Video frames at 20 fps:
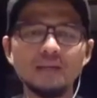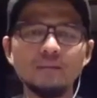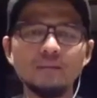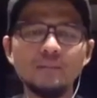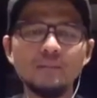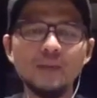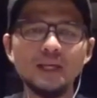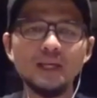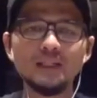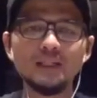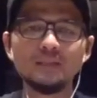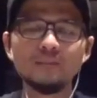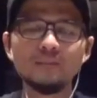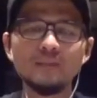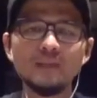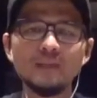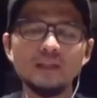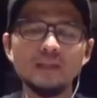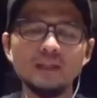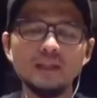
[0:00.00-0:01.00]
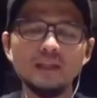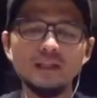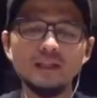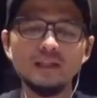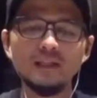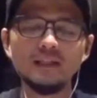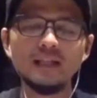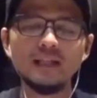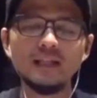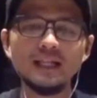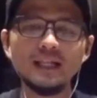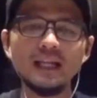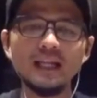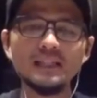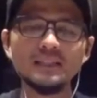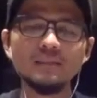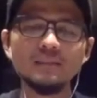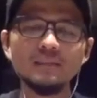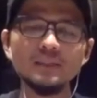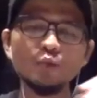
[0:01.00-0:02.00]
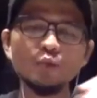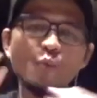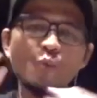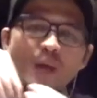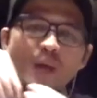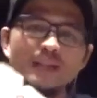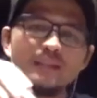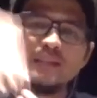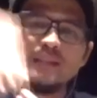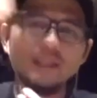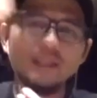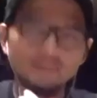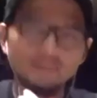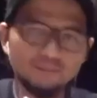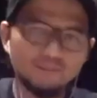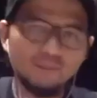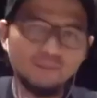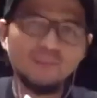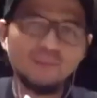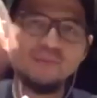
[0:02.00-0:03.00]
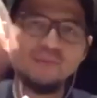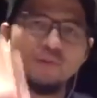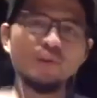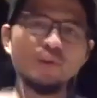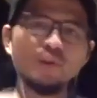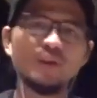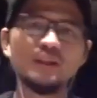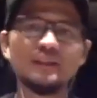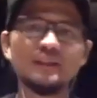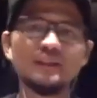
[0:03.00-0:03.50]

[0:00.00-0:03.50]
But radicalism is one step before